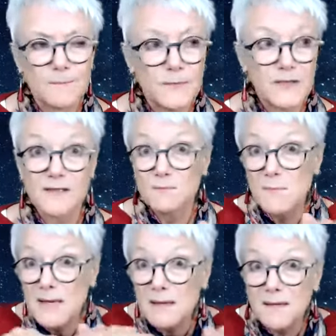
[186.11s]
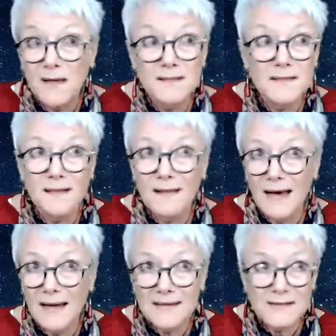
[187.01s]
because myth
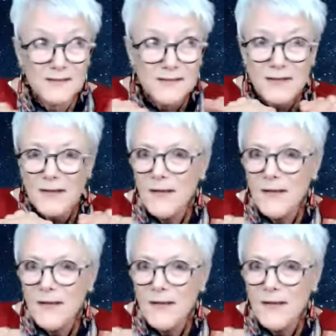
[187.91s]
underlies,